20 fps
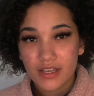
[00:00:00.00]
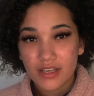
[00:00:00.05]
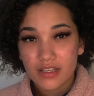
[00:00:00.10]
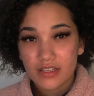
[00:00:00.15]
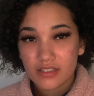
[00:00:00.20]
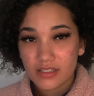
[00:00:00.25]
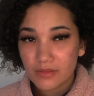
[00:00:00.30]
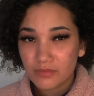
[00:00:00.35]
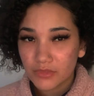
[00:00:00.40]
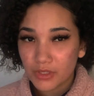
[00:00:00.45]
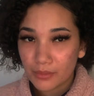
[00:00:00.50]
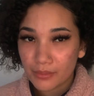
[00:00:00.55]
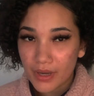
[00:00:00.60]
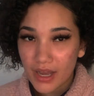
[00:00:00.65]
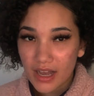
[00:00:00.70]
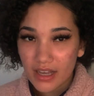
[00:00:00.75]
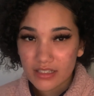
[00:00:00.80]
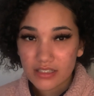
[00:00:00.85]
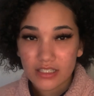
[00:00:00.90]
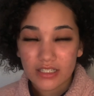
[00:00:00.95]
something
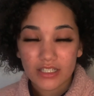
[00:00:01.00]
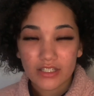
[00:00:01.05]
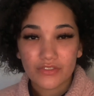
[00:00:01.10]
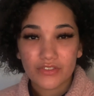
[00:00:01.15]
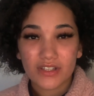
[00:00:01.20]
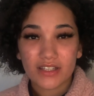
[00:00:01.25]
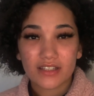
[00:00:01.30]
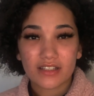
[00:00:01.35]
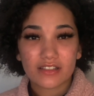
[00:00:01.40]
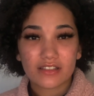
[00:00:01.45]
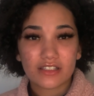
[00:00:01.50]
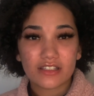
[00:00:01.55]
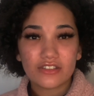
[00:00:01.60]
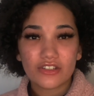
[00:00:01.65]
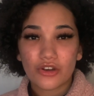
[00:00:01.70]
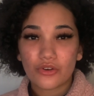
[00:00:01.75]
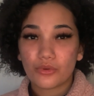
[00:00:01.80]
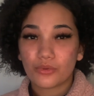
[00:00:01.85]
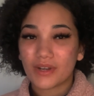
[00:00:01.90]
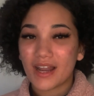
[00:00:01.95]
positive, because you
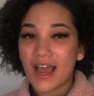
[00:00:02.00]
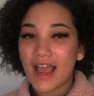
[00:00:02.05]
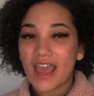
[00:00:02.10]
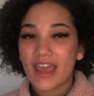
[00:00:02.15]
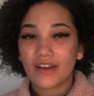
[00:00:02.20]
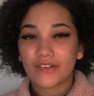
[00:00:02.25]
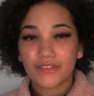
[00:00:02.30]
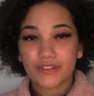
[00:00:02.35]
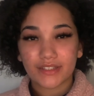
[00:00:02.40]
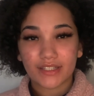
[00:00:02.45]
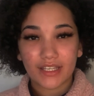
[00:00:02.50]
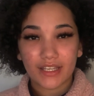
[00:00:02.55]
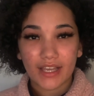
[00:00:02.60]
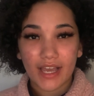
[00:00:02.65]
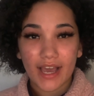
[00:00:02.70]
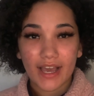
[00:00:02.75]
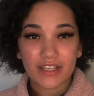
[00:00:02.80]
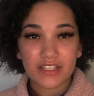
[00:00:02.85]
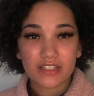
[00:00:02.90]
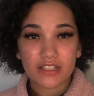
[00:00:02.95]
know, not everything
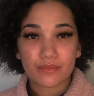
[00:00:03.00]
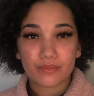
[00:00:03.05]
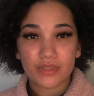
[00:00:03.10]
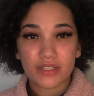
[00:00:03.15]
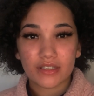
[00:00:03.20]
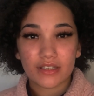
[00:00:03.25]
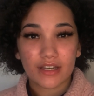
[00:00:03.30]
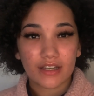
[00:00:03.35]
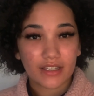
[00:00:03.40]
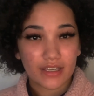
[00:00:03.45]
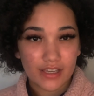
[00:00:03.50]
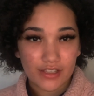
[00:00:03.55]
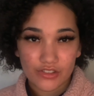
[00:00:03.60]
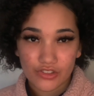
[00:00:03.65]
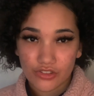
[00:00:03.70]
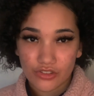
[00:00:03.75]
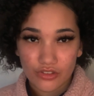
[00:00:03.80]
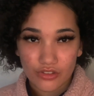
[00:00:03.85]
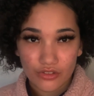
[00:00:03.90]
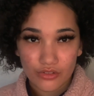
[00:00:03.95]
has to be
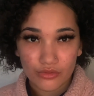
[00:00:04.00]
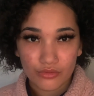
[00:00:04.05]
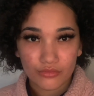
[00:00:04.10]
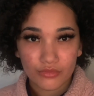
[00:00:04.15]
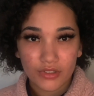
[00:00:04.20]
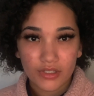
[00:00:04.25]
against you.